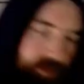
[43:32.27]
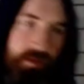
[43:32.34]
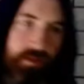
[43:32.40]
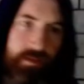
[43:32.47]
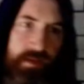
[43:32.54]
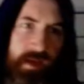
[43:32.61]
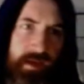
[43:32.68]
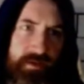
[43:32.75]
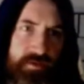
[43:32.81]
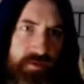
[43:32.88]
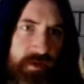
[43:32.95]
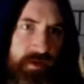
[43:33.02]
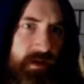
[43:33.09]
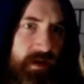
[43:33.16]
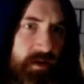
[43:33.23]

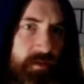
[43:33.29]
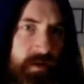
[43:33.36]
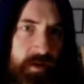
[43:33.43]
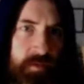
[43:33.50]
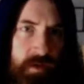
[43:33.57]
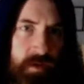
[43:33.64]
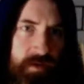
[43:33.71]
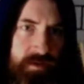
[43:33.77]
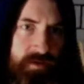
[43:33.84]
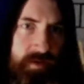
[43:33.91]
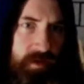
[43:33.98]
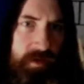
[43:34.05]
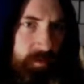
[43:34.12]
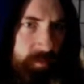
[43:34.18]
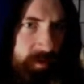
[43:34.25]
Landry. How are you, Landry?
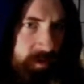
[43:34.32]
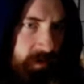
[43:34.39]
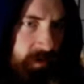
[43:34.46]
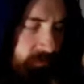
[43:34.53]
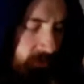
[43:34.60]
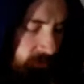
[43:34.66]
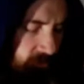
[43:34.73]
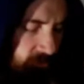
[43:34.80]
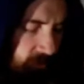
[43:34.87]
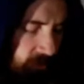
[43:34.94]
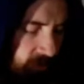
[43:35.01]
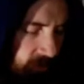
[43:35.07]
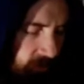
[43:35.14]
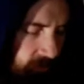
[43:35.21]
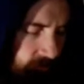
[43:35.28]
I hope you're having a great day.